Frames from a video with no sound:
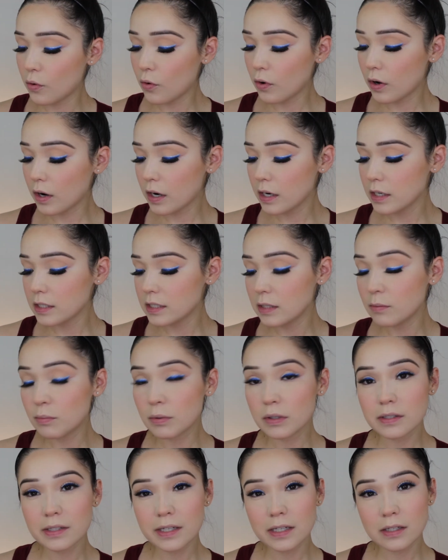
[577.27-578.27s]
For
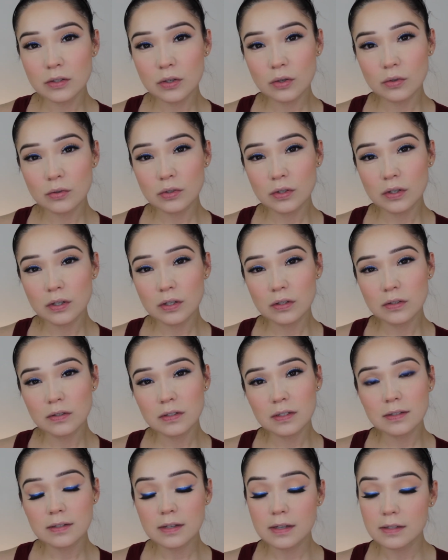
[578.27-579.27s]
deeper skin tones, you could use
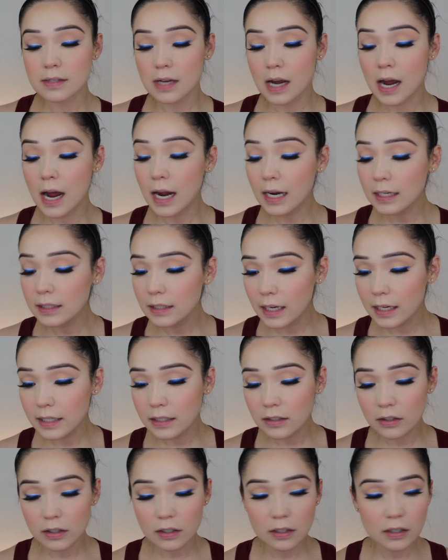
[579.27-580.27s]
this as a
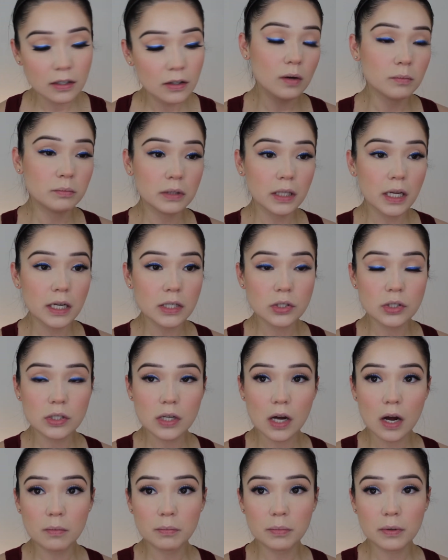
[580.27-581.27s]
highlighter or blush
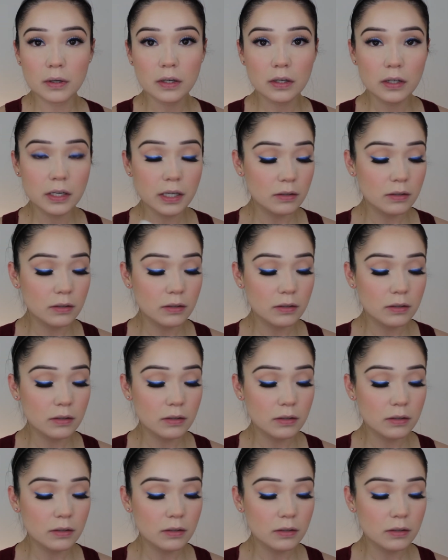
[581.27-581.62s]
topper.